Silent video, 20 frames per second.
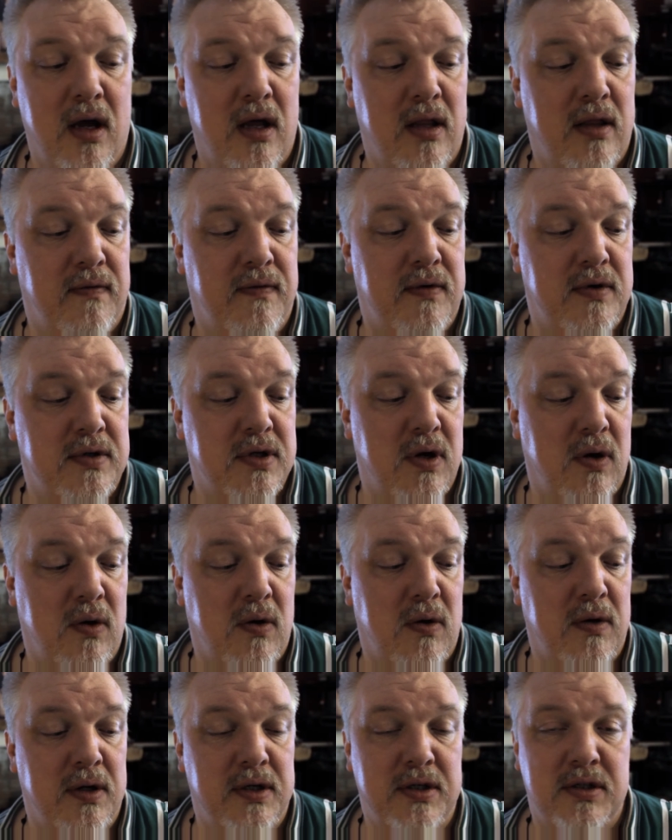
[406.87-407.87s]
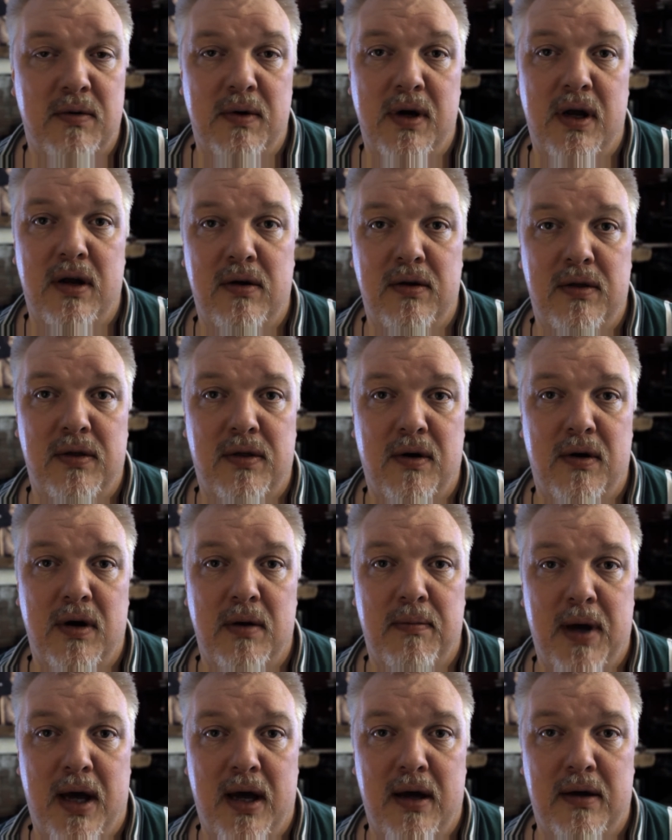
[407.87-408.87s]
The first goal is 330
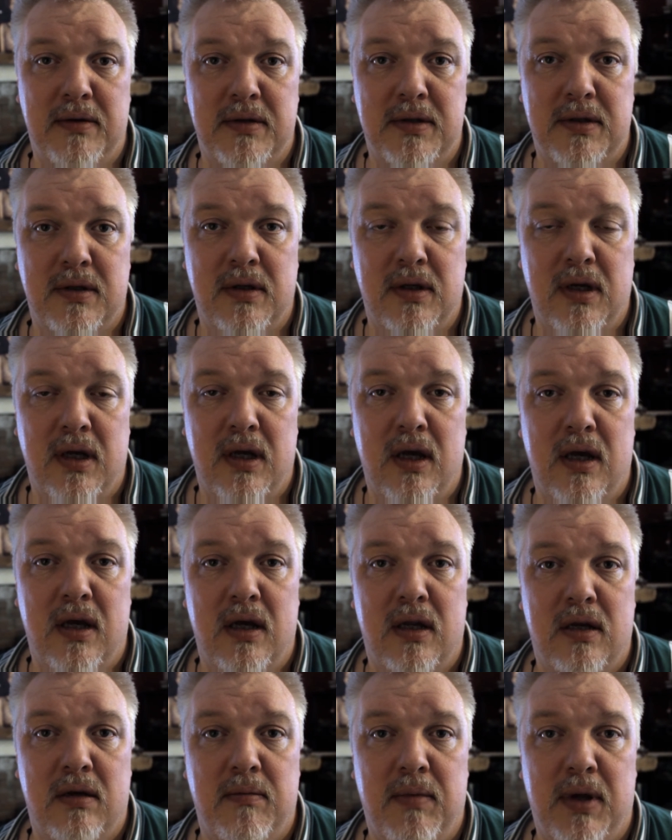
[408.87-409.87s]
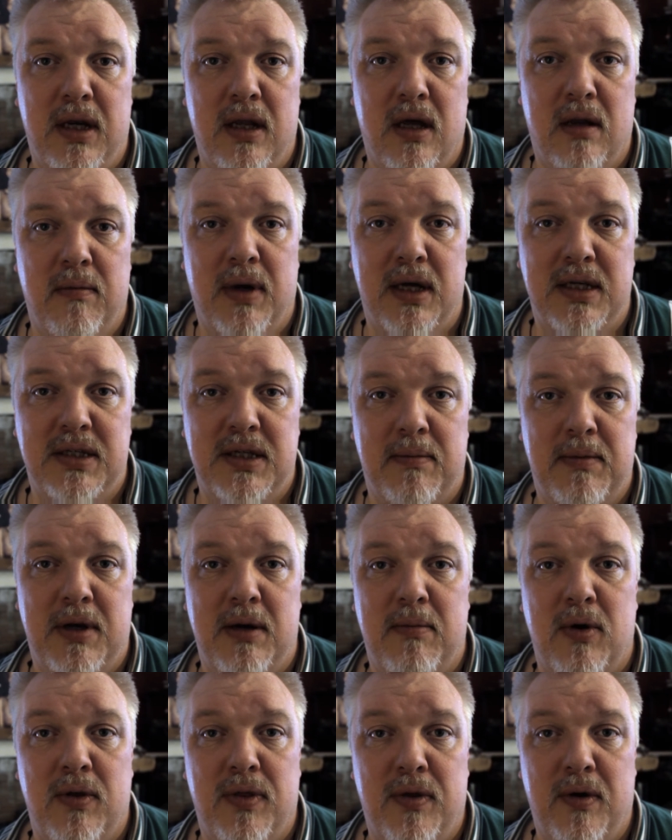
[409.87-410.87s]
pounds, be done by
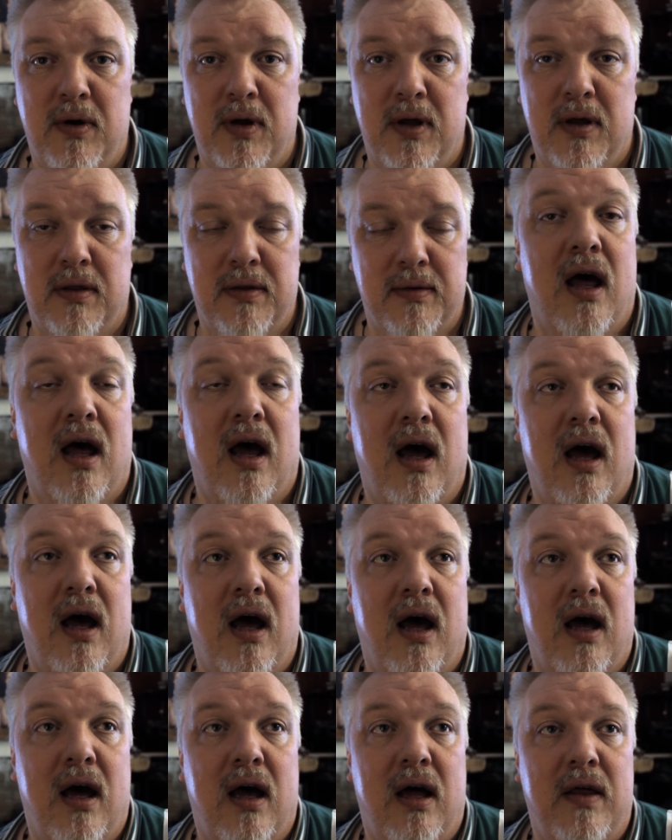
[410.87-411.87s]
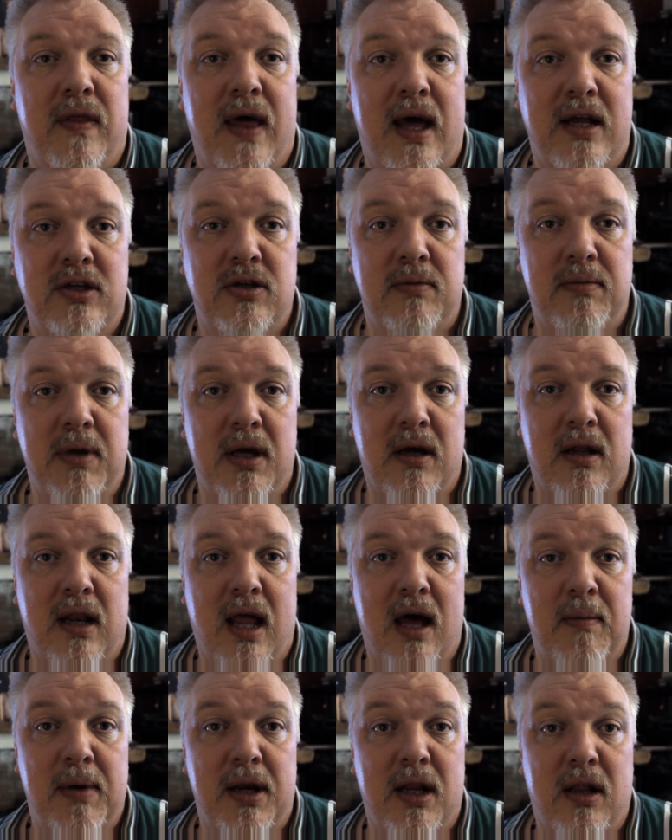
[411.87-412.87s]
September 30th. Uh, that should be
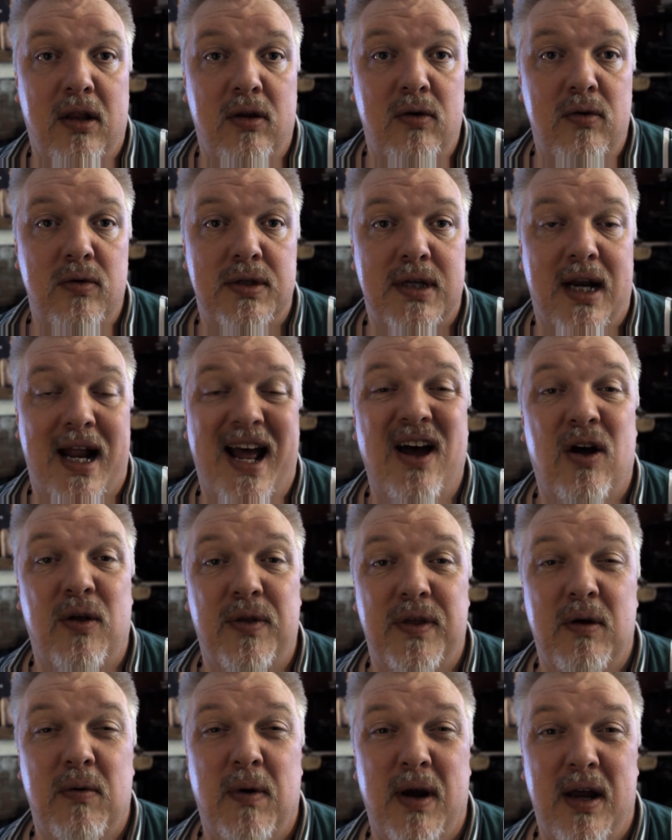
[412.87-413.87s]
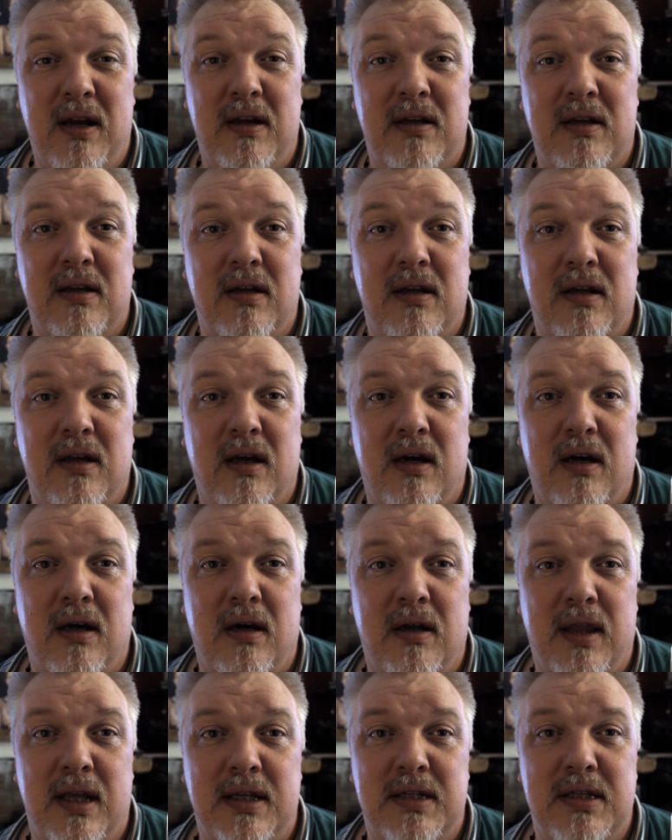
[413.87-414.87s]
allow me to lose at a healthy rate.
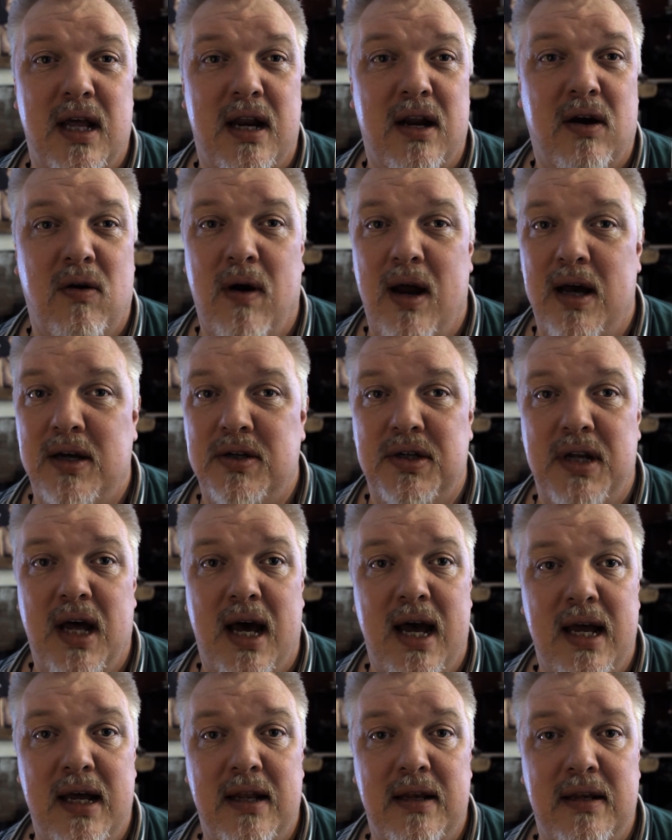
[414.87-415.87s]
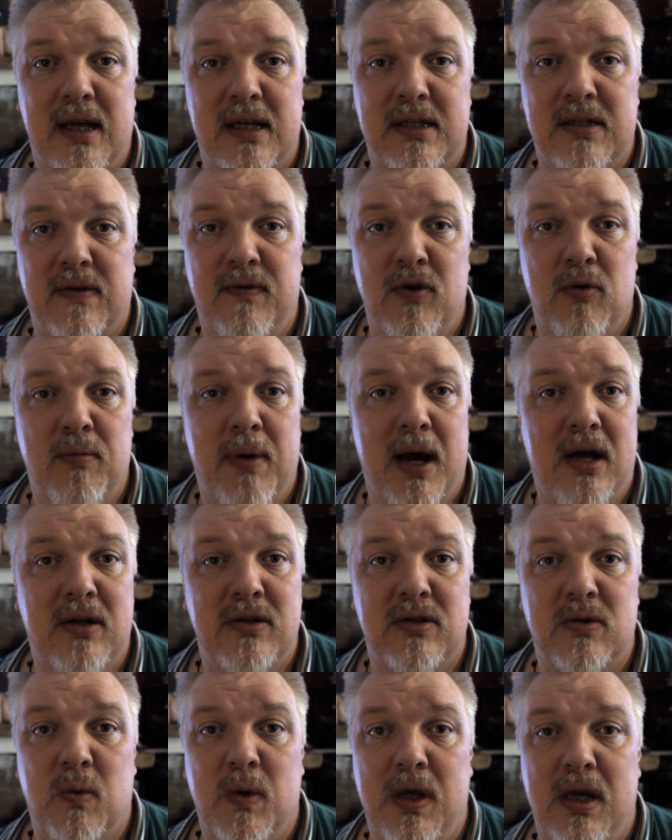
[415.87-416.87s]
Uh, that's not a crash diet. That's a few
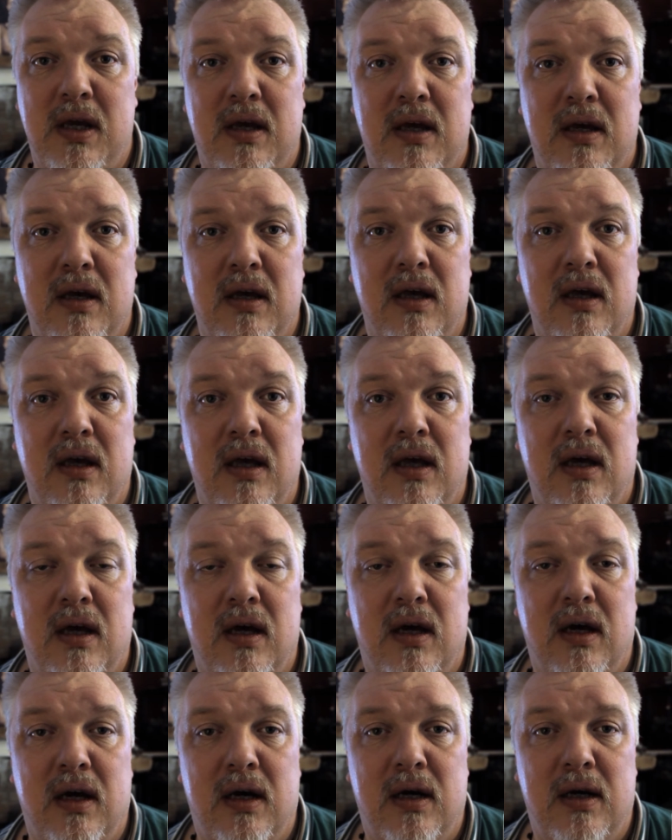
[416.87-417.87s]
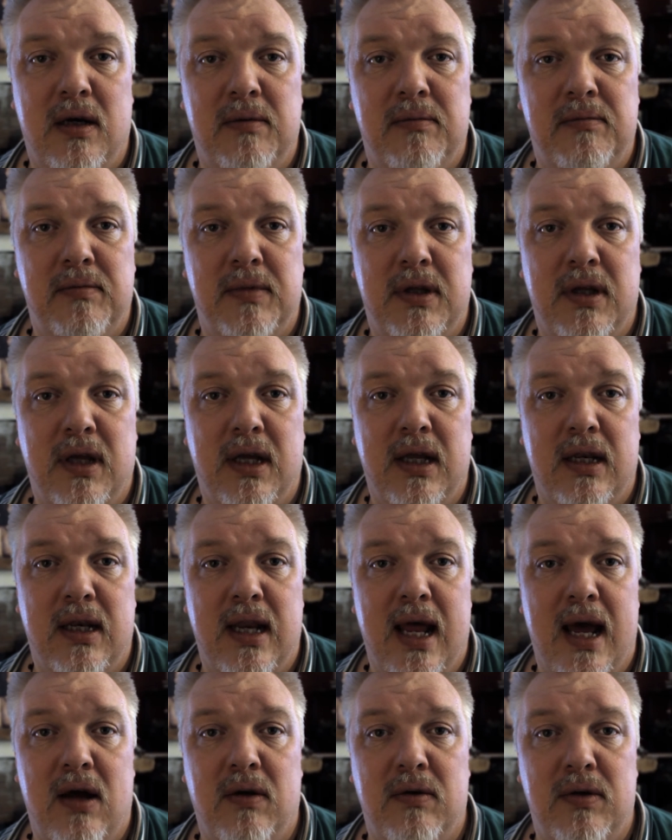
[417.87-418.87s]
pounds a week um, to get
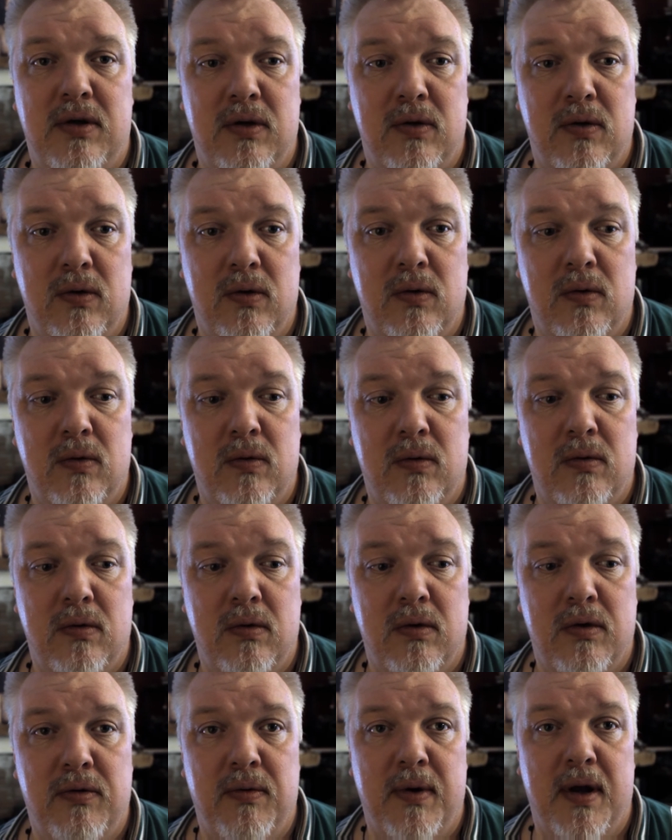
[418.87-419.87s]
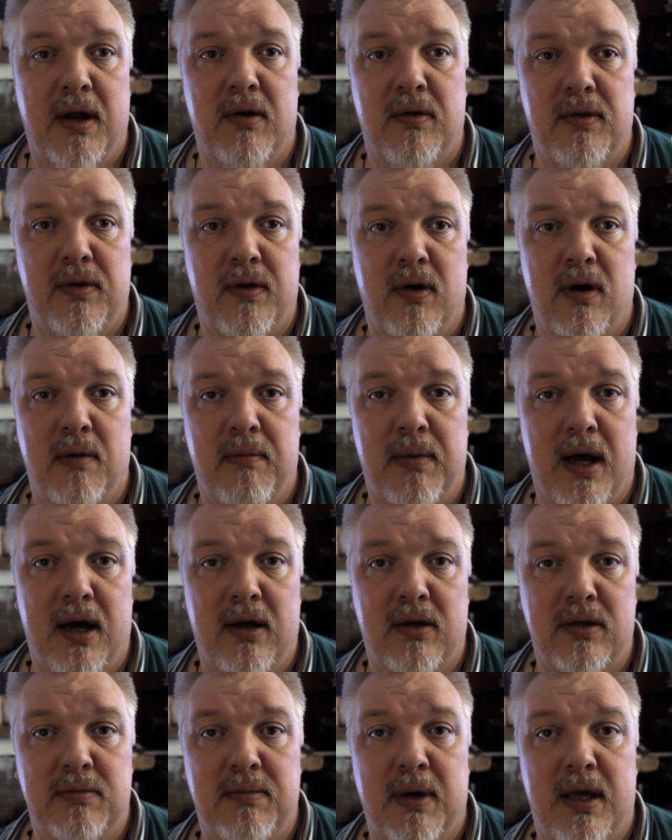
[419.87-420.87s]
down to 330
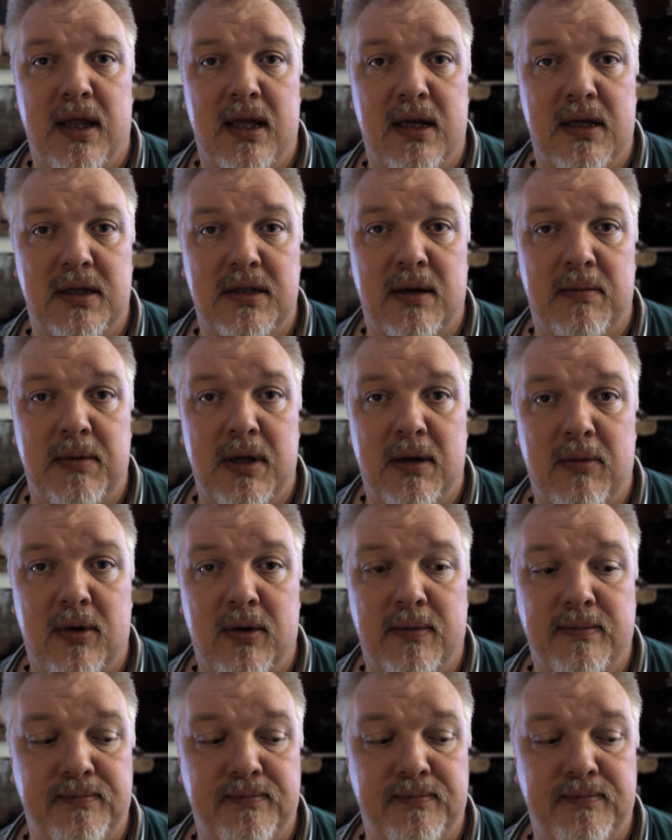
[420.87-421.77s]
pounds by the end of September.